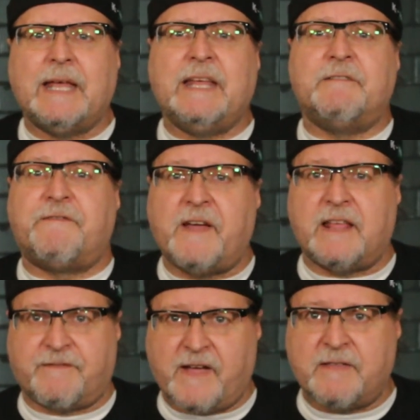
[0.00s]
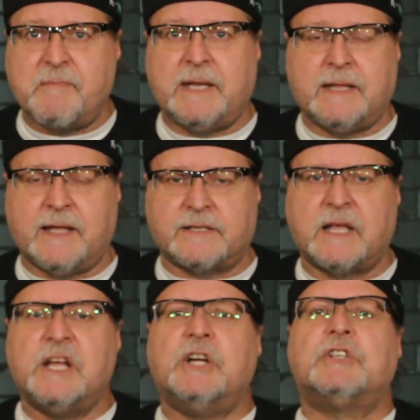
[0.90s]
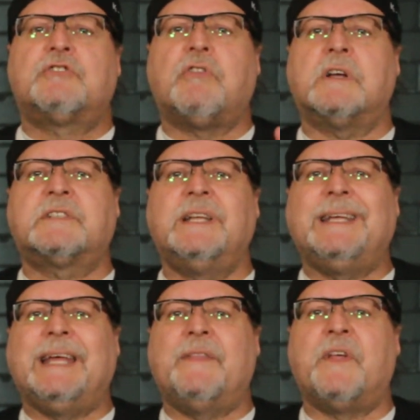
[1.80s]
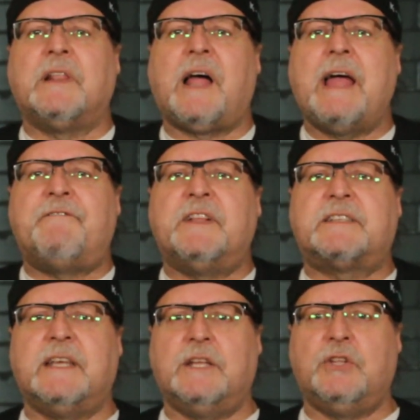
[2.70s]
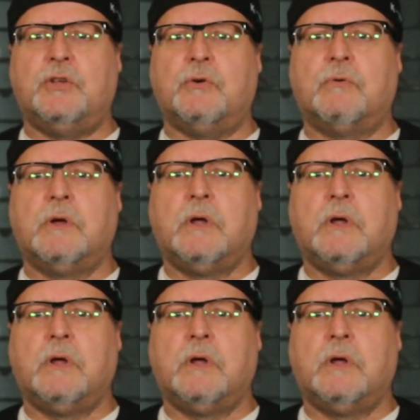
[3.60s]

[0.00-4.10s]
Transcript: in faith meaning this, trusting in the life that's in you,